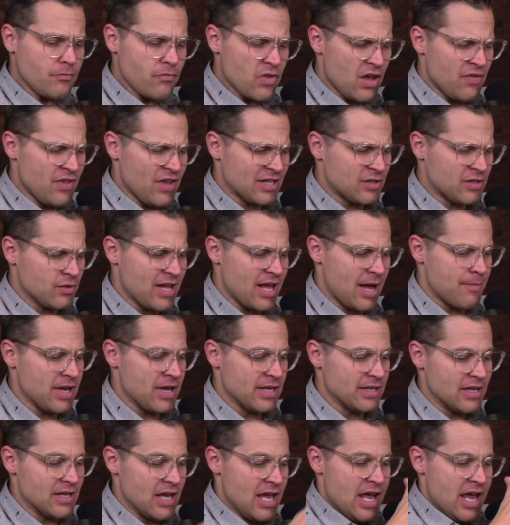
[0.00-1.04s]
That's what that
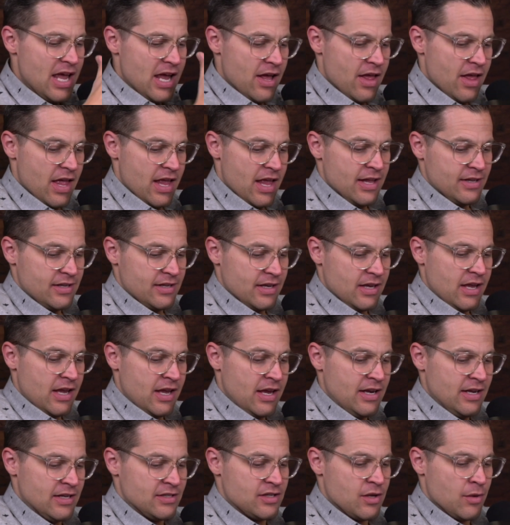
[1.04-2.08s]
means. It
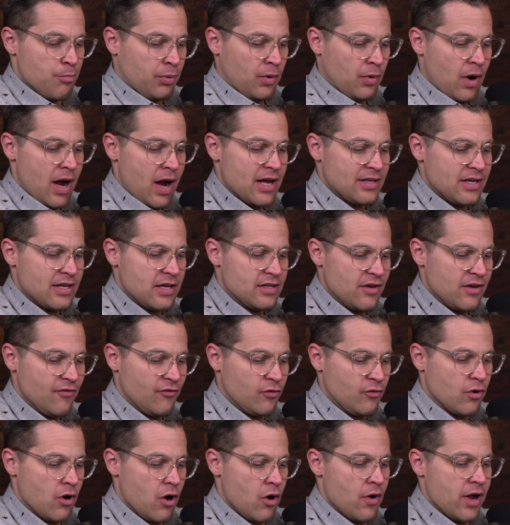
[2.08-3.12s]
is the process of
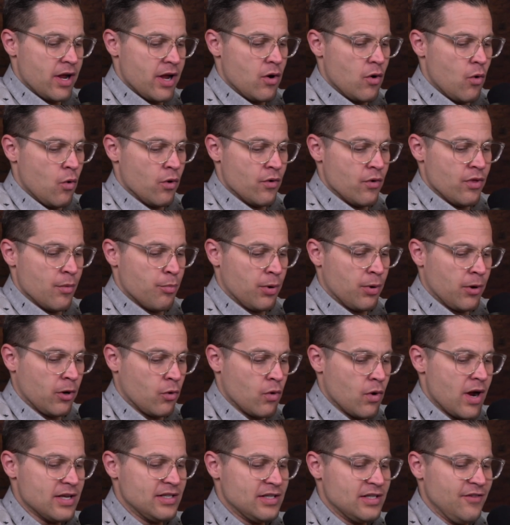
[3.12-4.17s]
growing or the
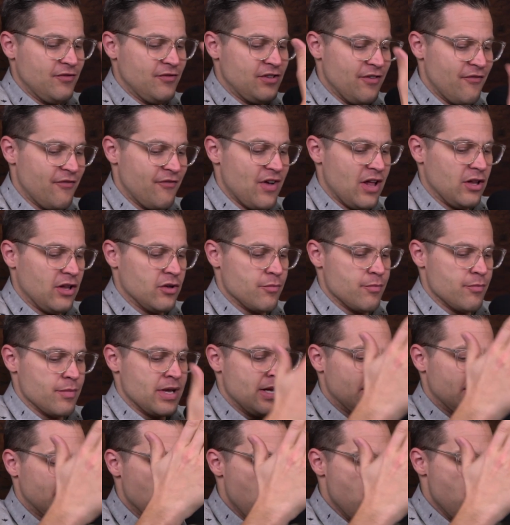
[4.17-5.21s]
progressive
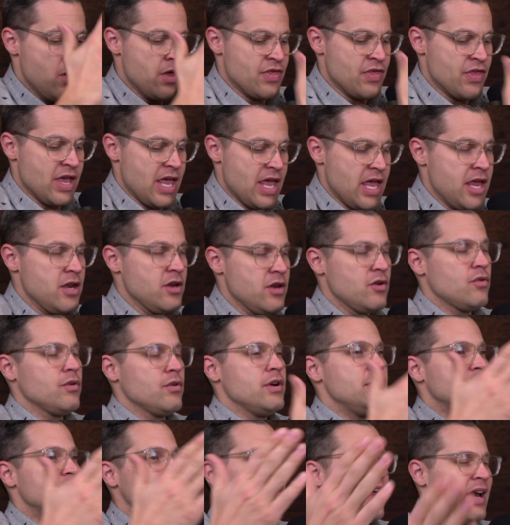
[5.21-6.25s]
development, the
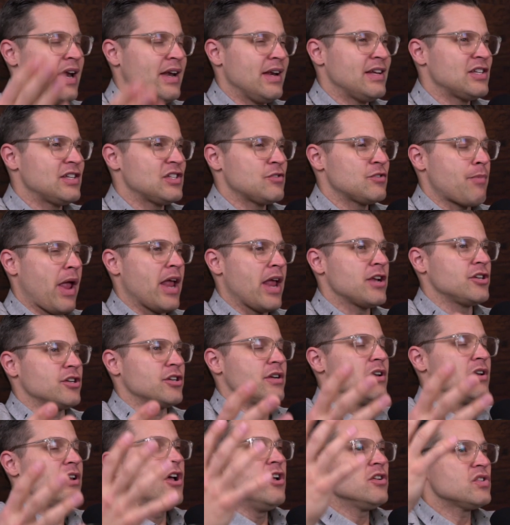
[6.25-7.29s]
increase and
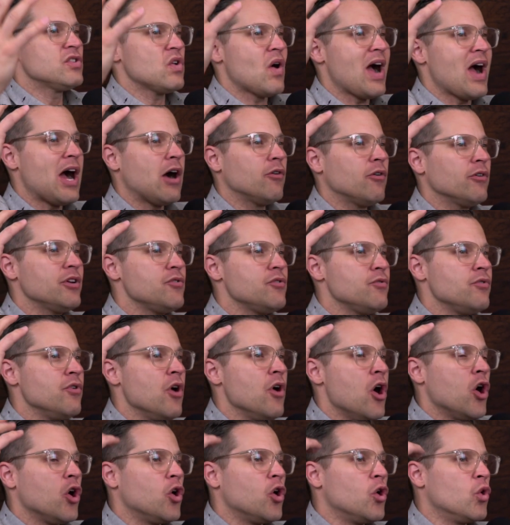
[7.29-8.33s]
expansion. So how are you
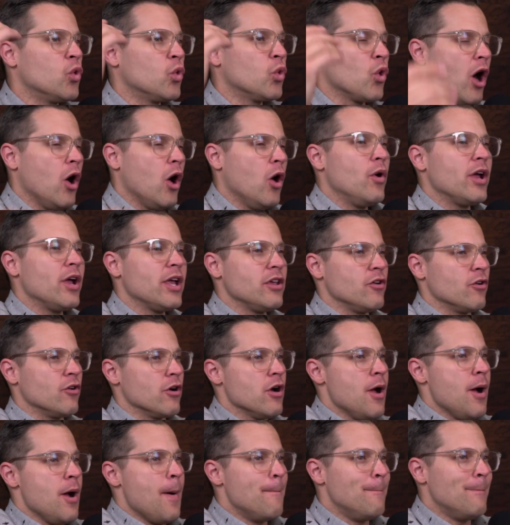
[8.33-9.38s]
growing your
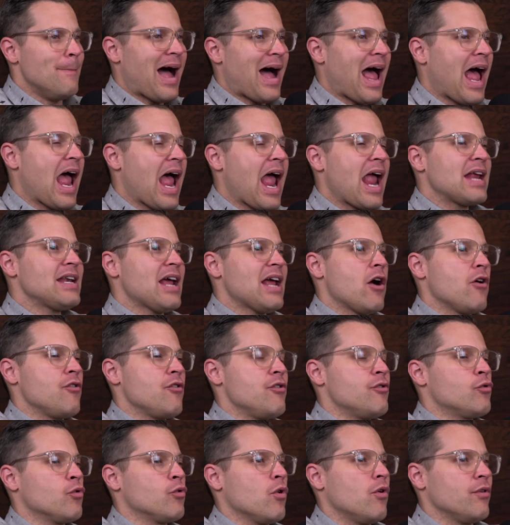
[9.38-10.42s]
mind? How are
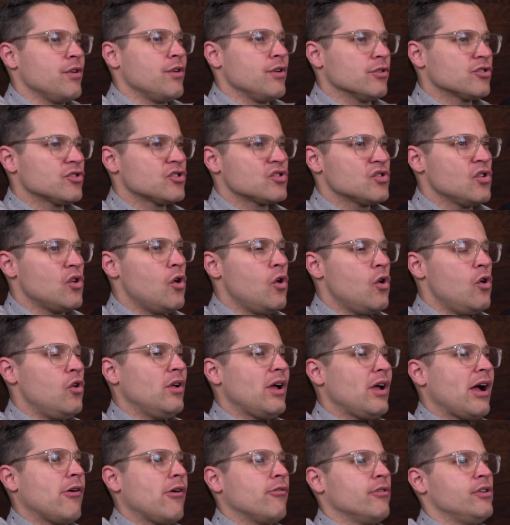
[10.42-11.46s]
you growing your soul?
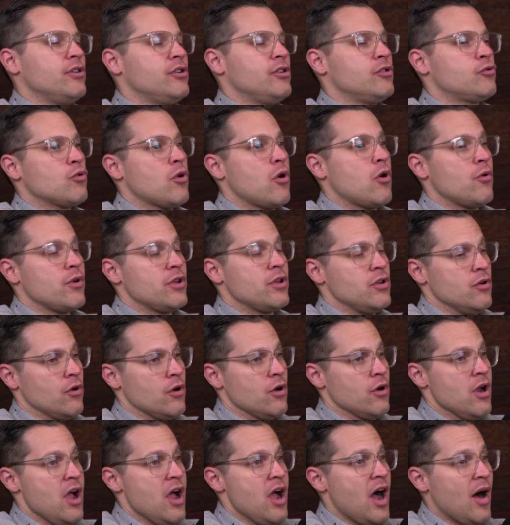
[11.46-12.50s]
How are you growing
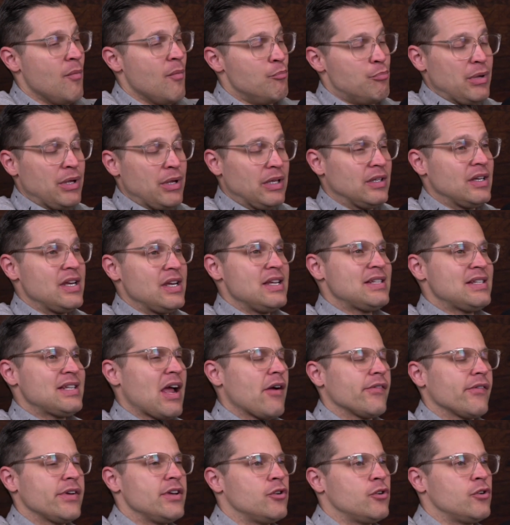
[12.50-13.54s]
your abilities?
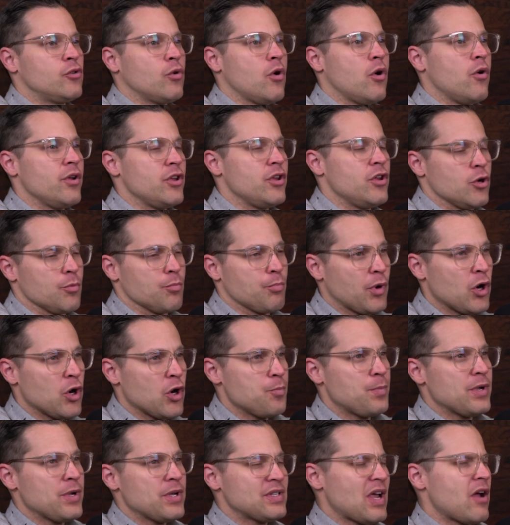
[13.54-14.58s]
How are you growing your purpose?